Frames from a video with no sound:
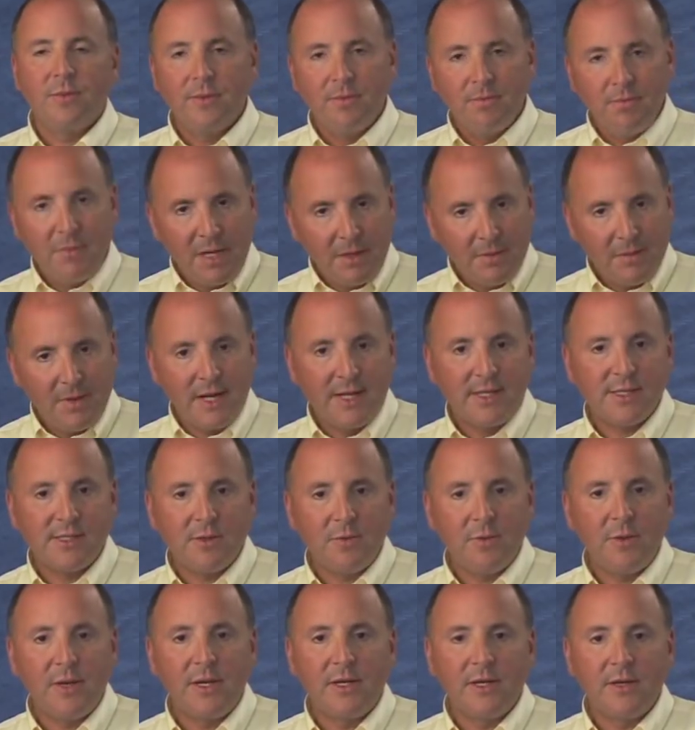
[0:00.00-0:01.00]
minimized the
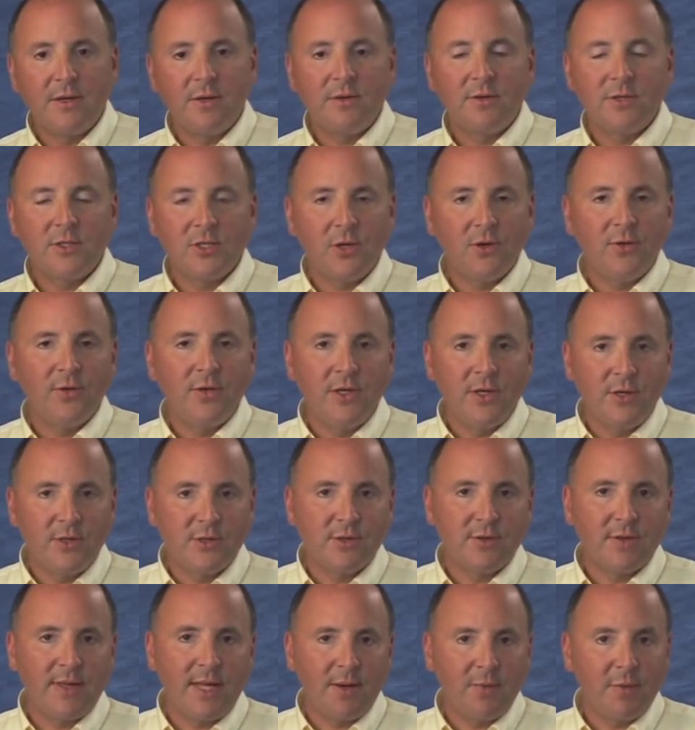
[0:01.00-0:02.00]
window, told the
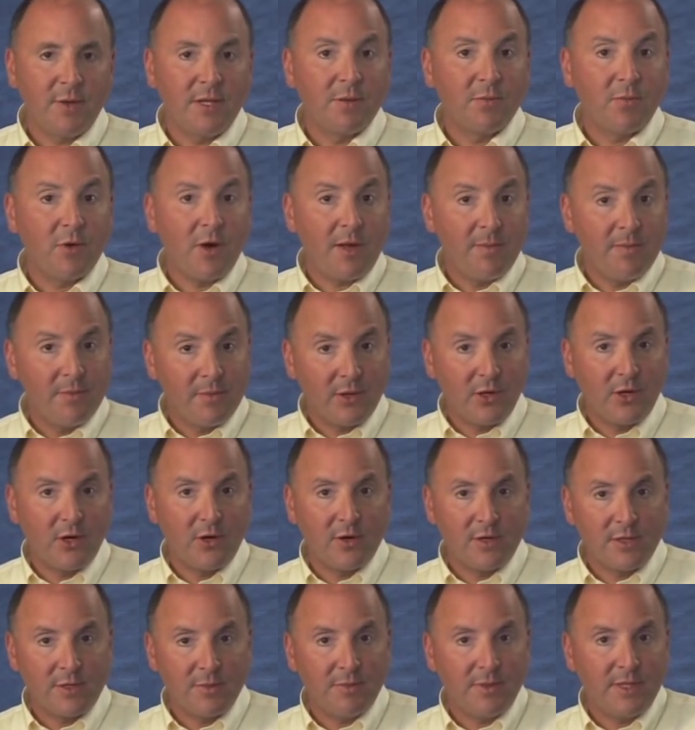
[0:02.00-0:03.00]
user that when the problem
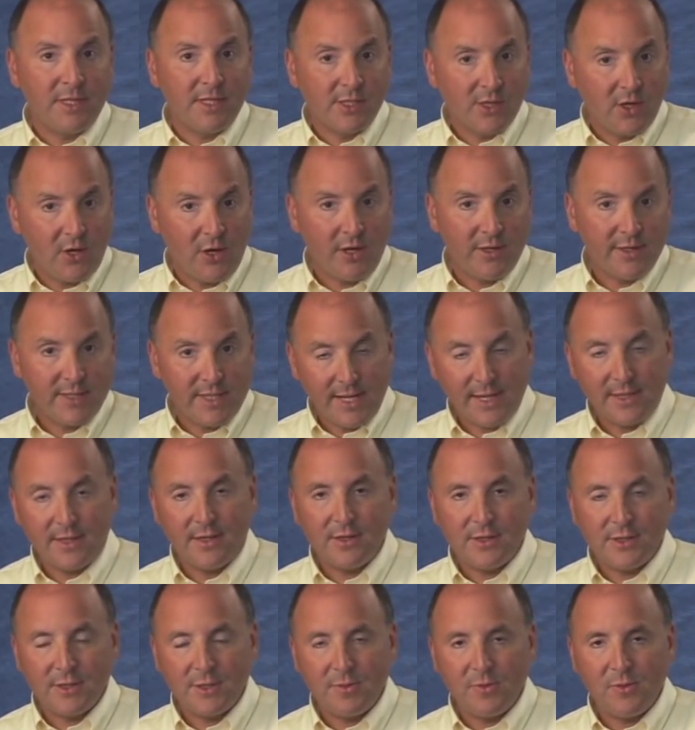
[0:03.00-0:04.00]
occurred to please call
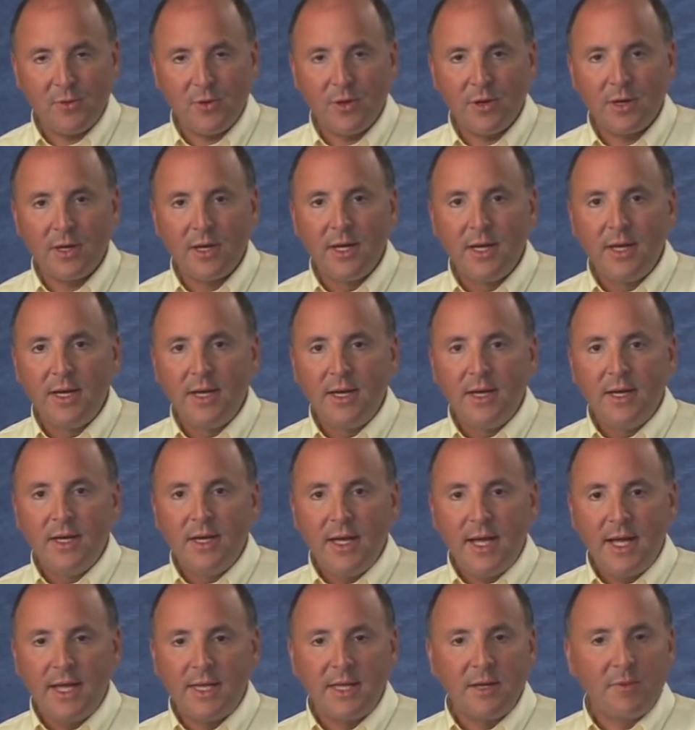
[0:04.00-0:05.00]
technical support,
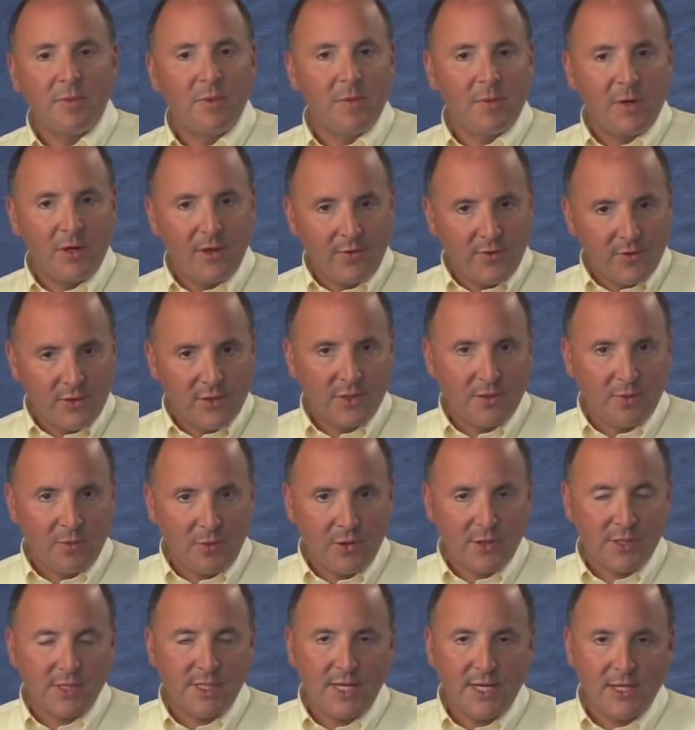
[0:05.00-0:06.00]
and then we went over to the
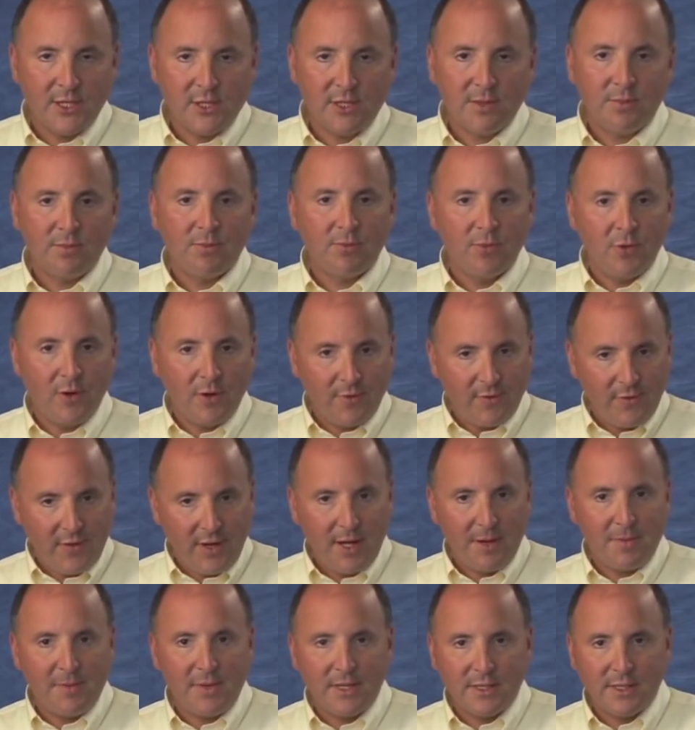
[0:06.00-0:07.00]
workstation, brought
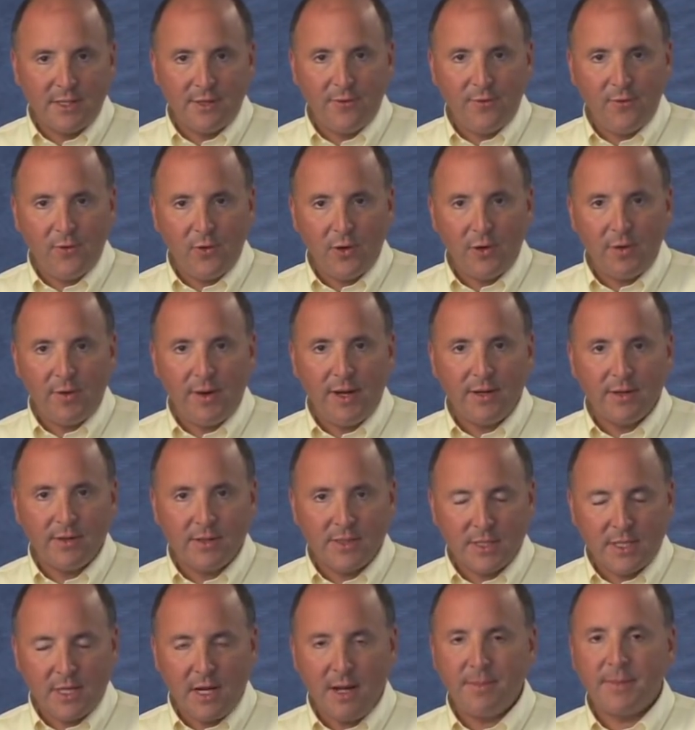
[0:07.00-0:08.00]
FileMon to the foreground,
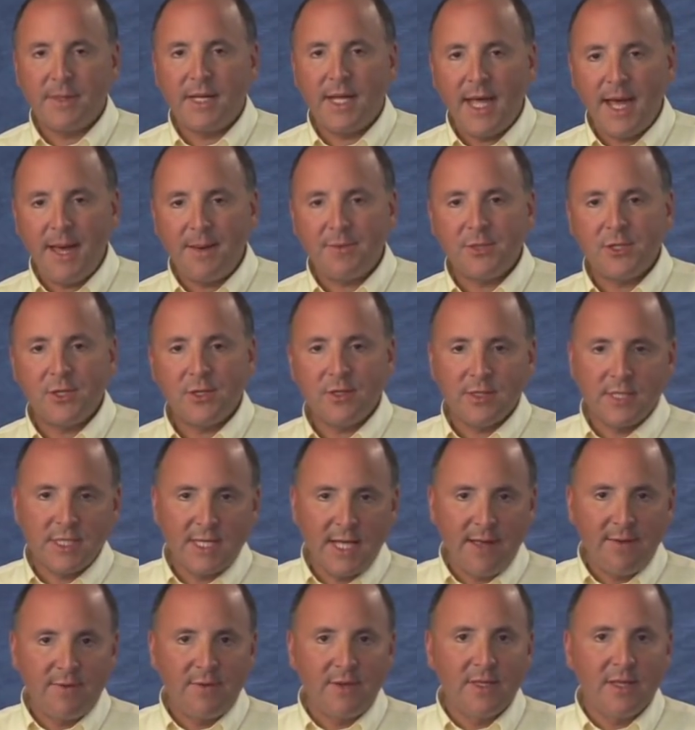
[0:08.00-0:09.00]
stopped the capture,
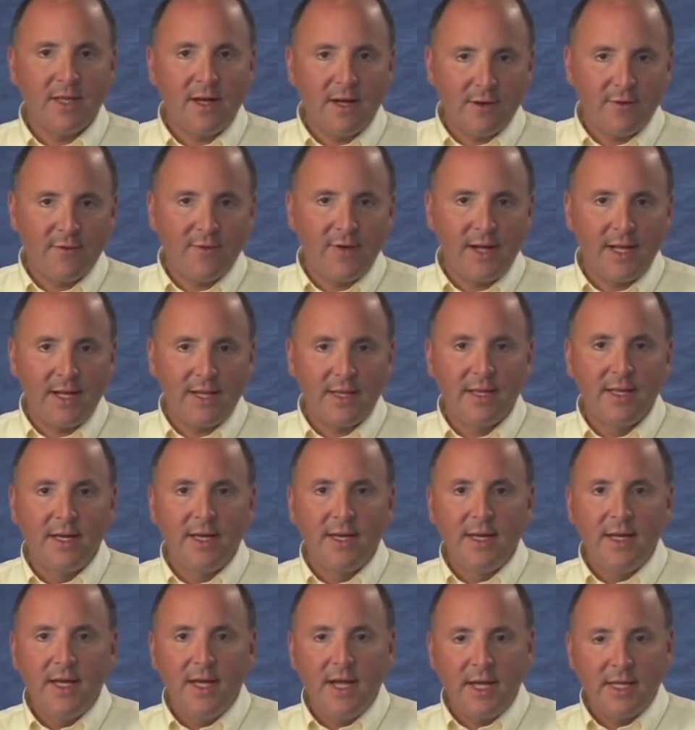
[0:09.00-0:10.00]
saved the log file,
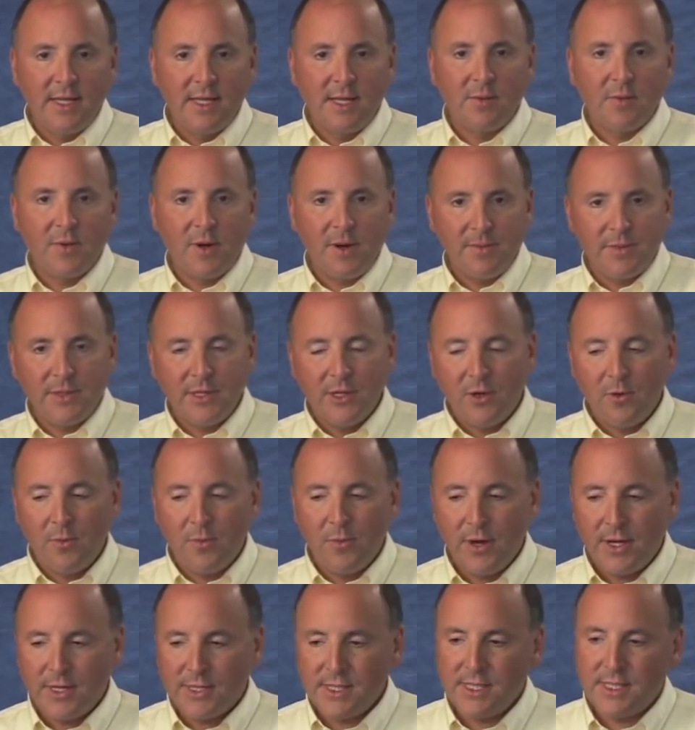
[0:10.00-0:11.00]
and then we're able to go
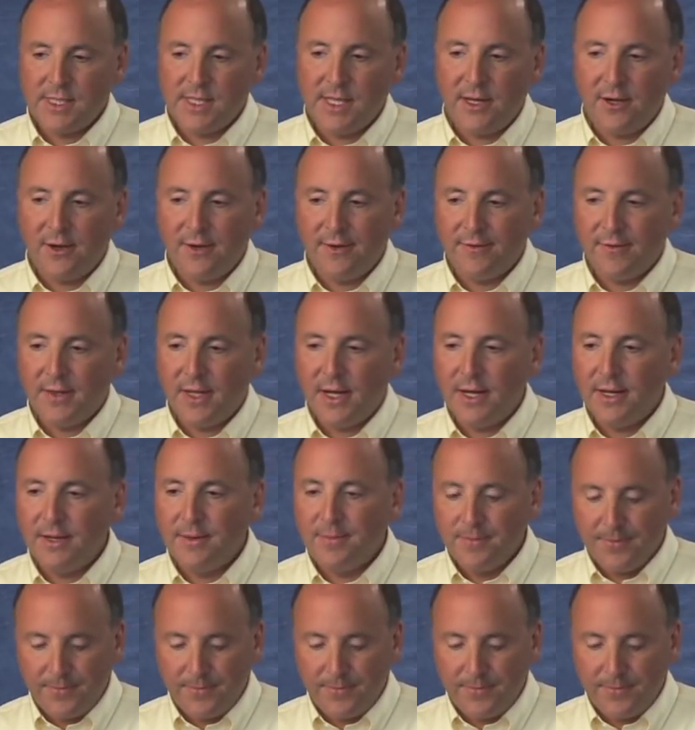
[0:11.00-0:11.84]
process that offline.